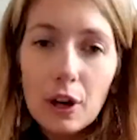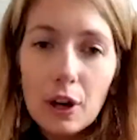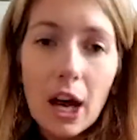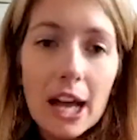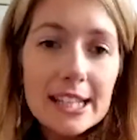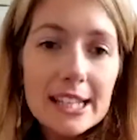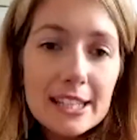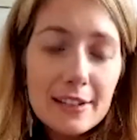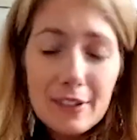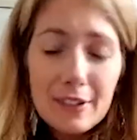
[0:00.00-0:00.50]

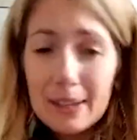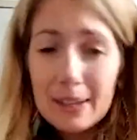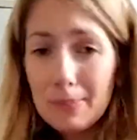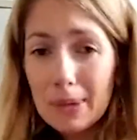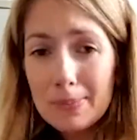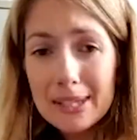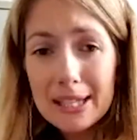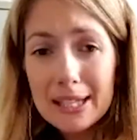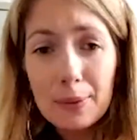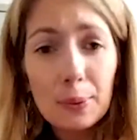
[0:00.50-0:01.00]
ITV and
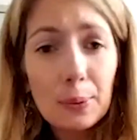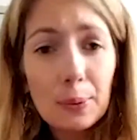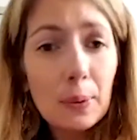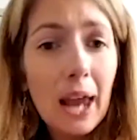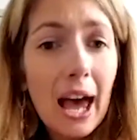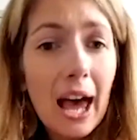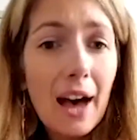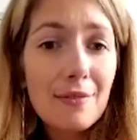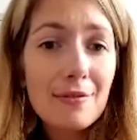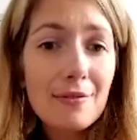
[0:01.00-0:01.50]
BBC all
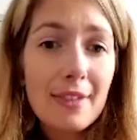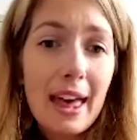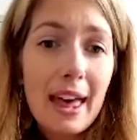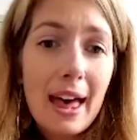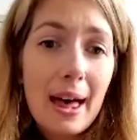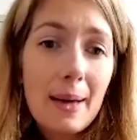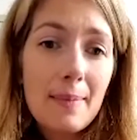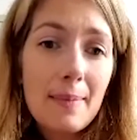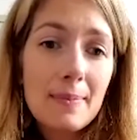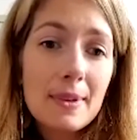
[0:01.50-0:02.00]
have
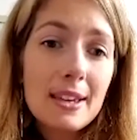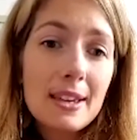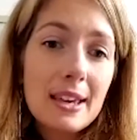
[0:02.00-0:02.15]
them,